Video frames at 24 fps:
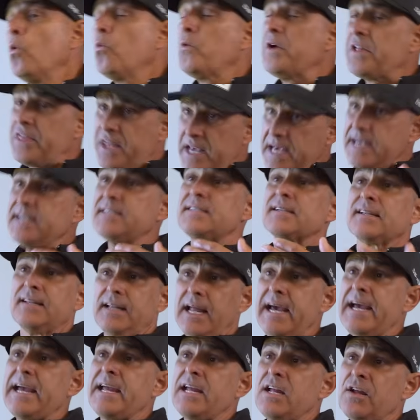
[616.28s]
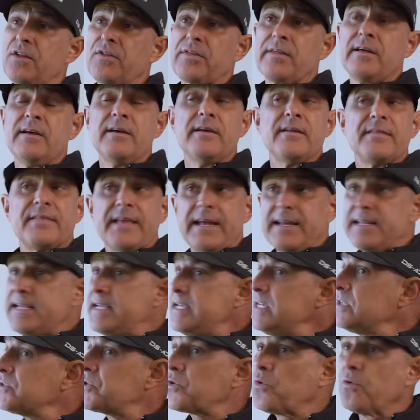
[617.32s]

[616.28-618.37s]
with his length that he is